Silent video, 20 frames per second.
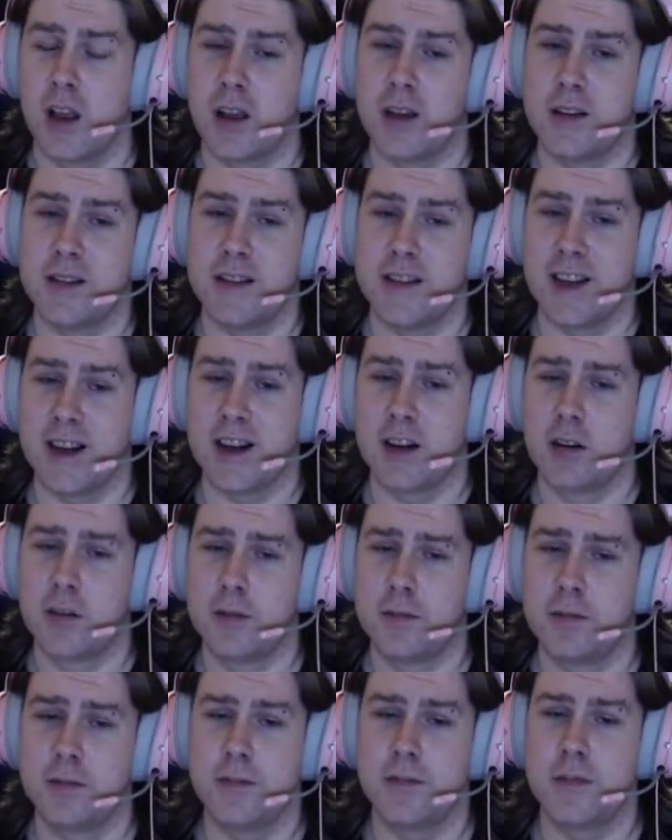now,
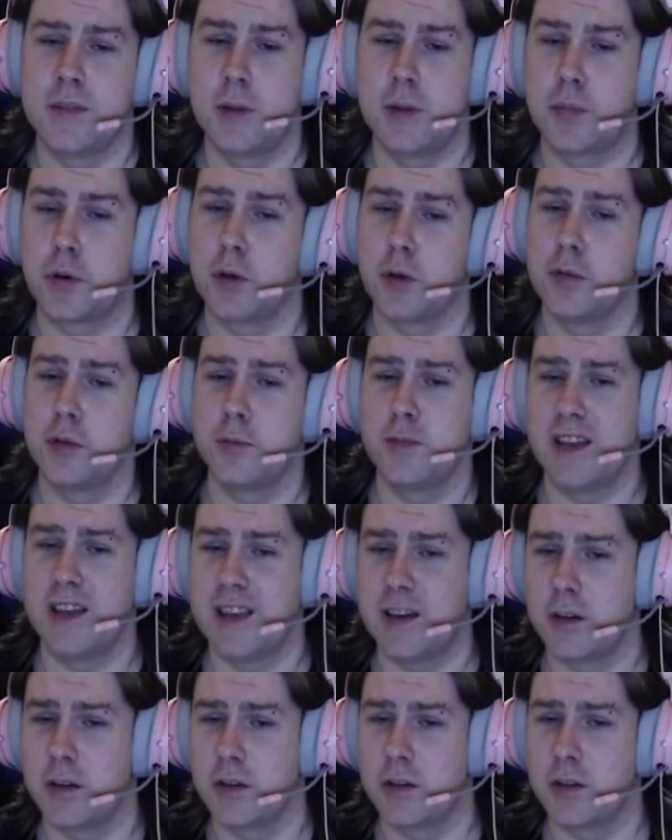the problem
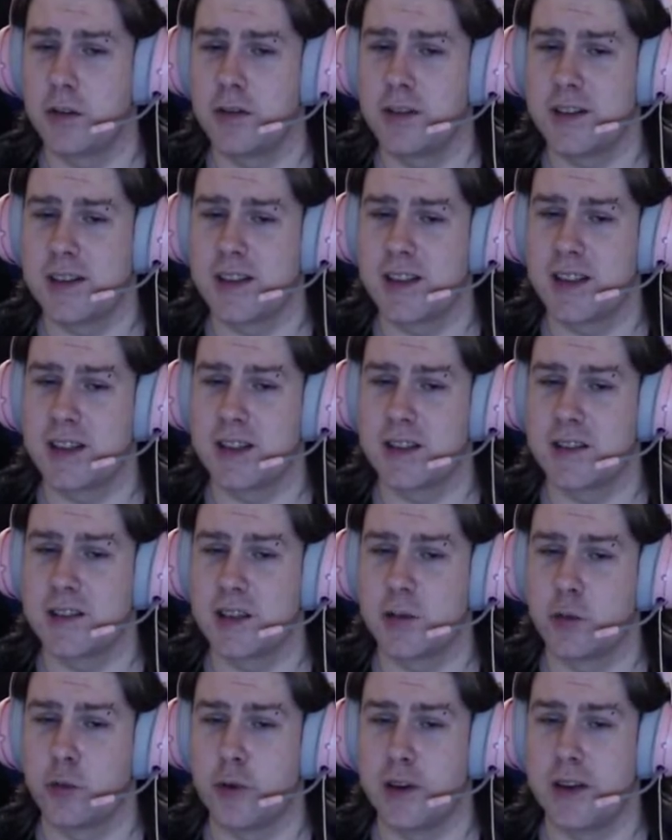here though is that it's
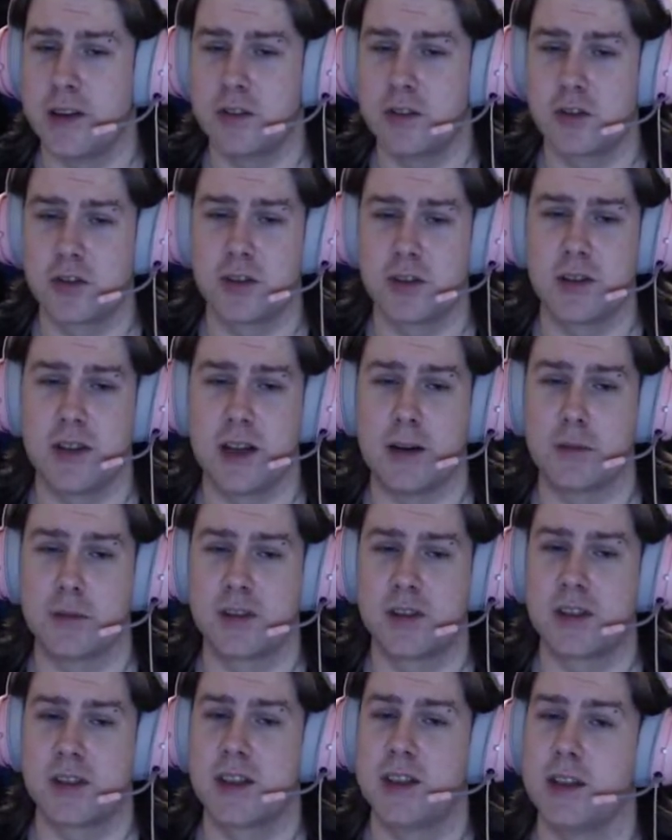a ranged
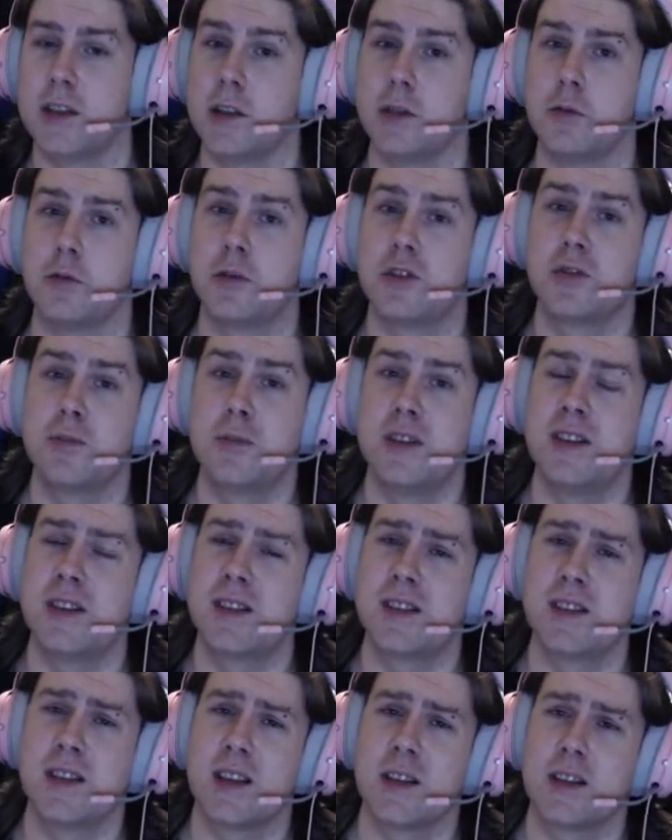damage skill, which
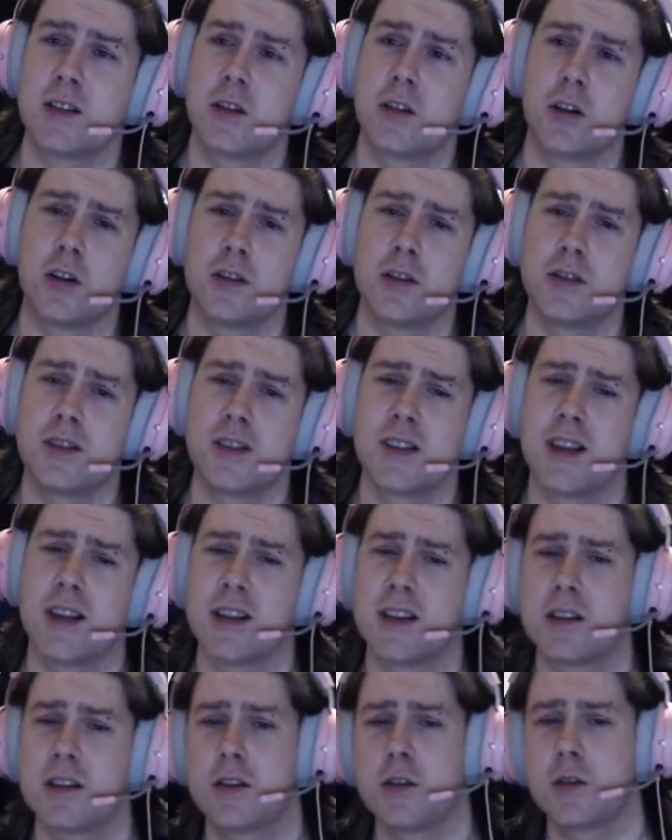means that cards
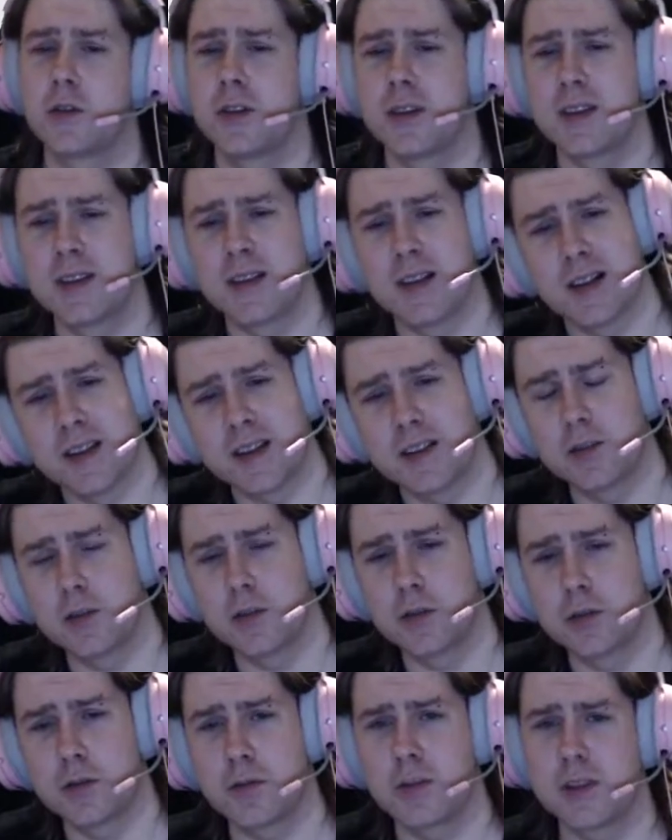like Earth
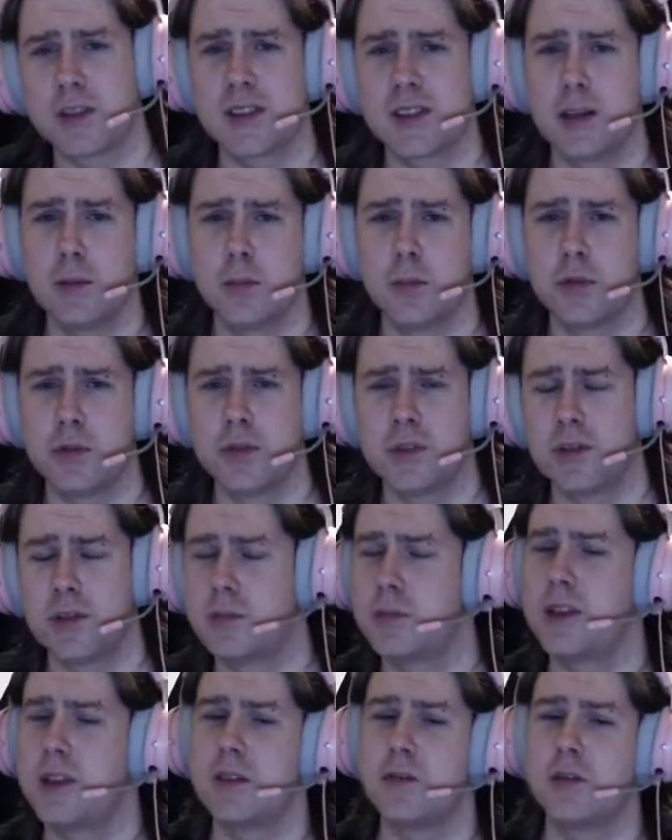Deleter, for example, that
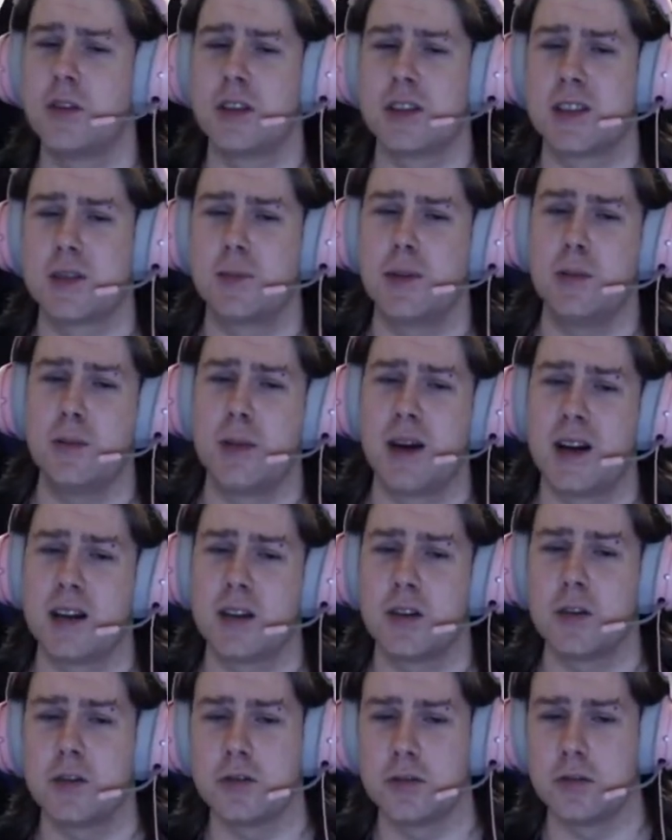gives you SP
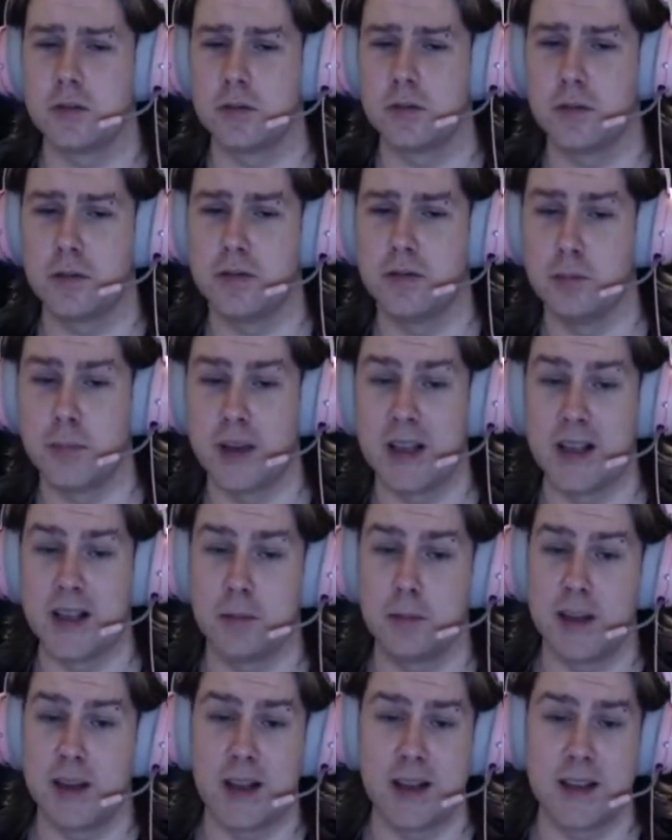back on
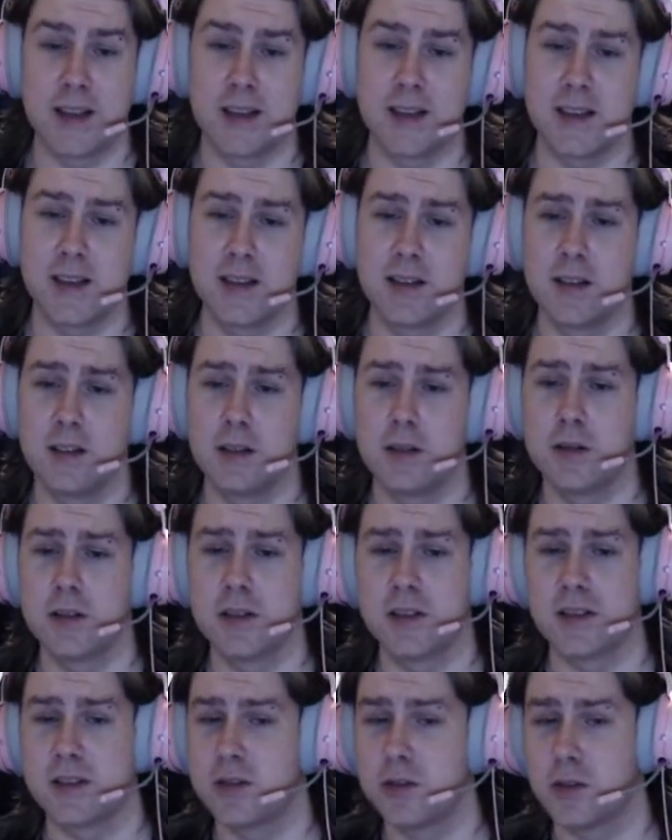melee kill
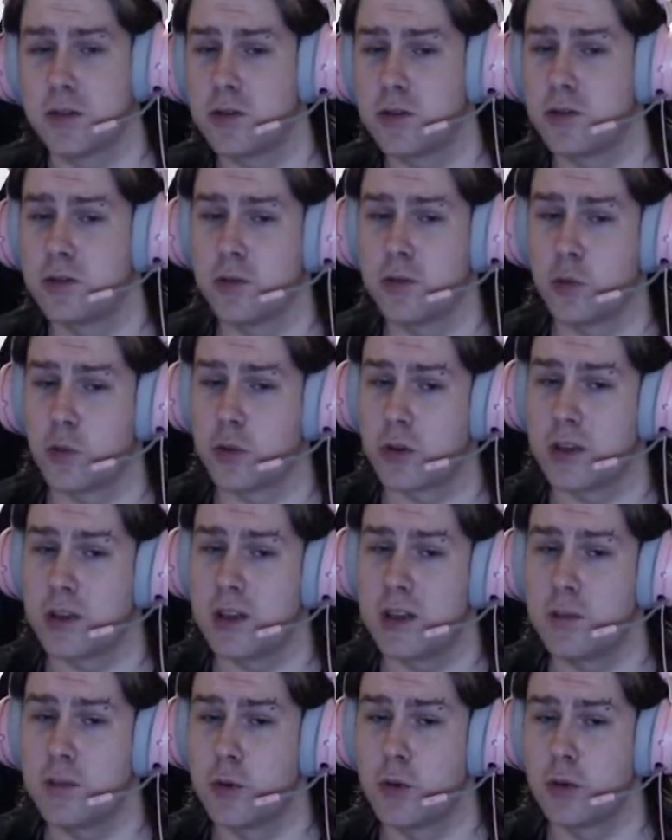is not going to work
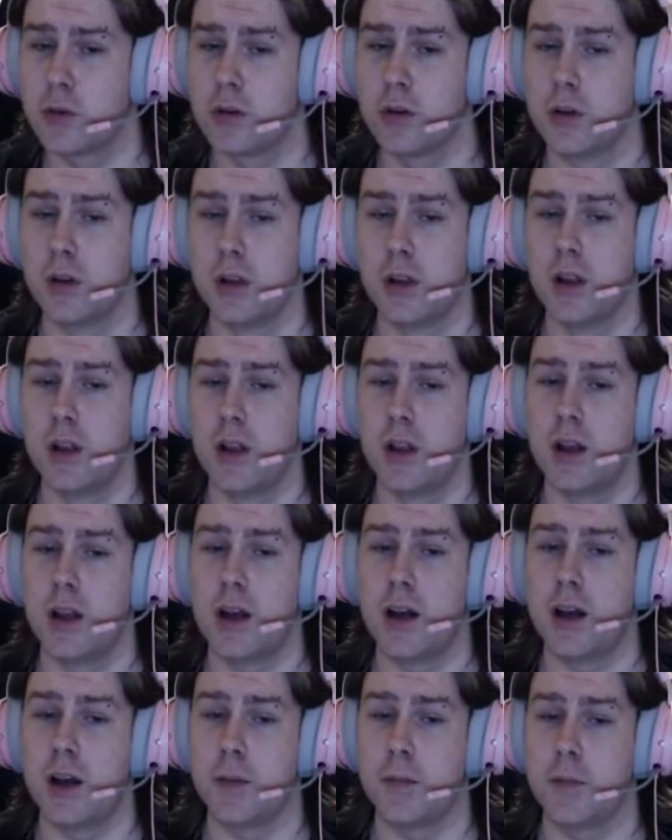anymore.
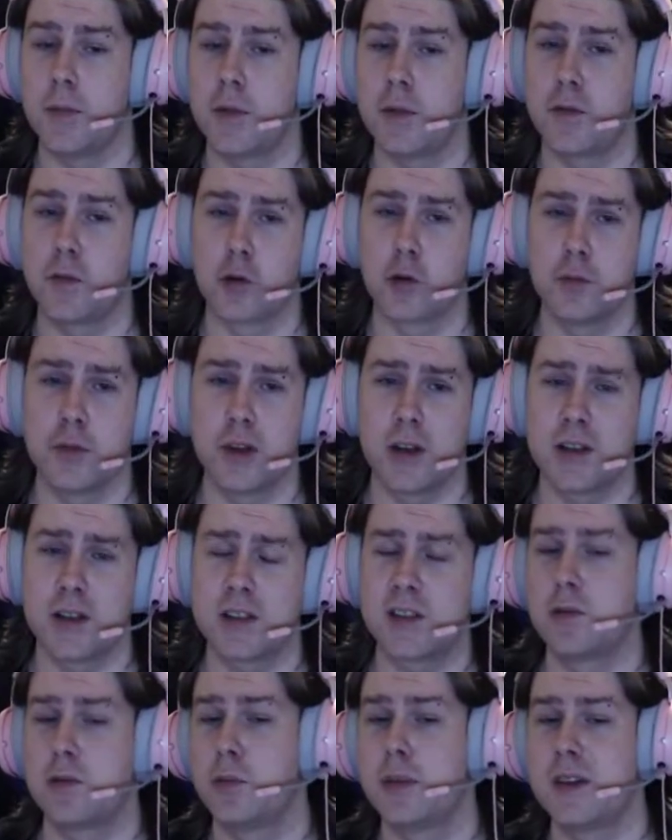
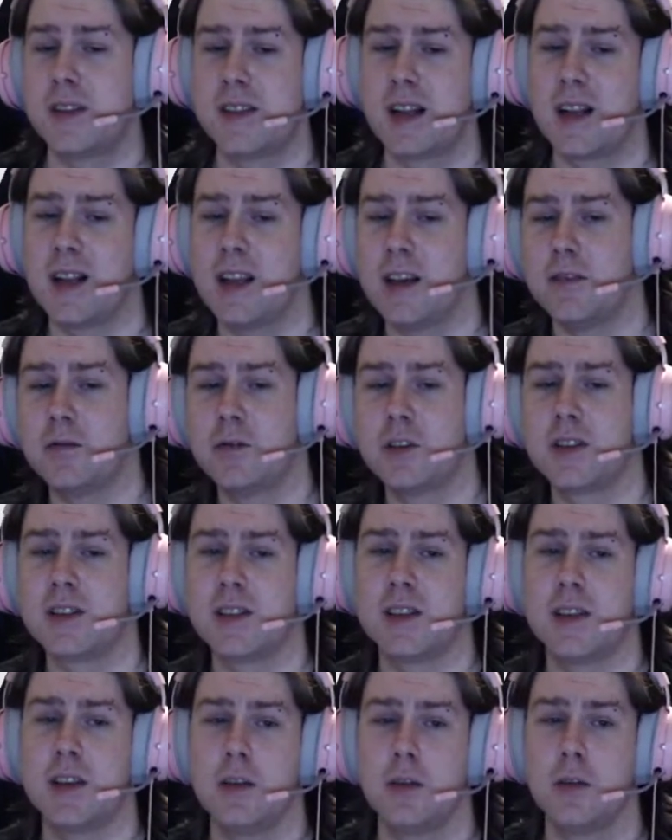Formulas for basically every
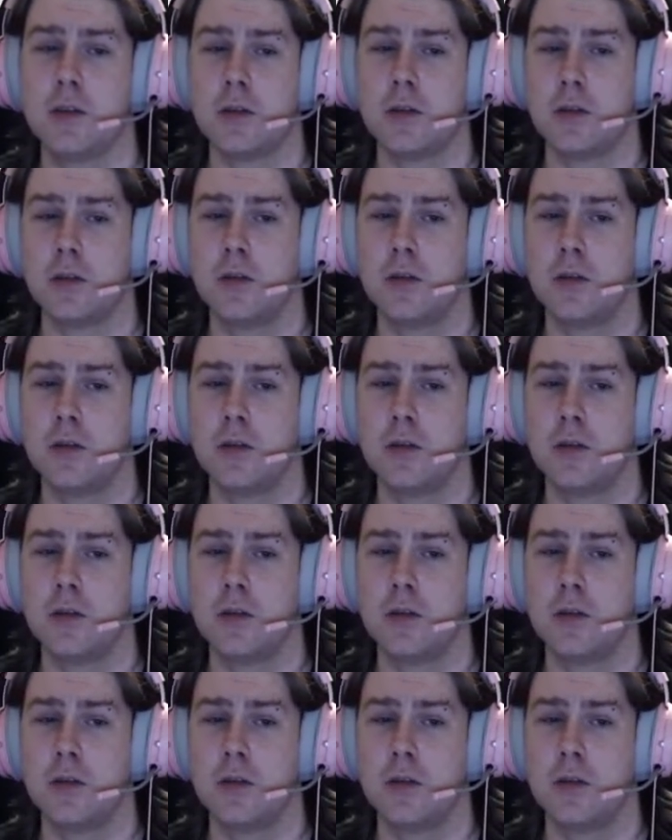single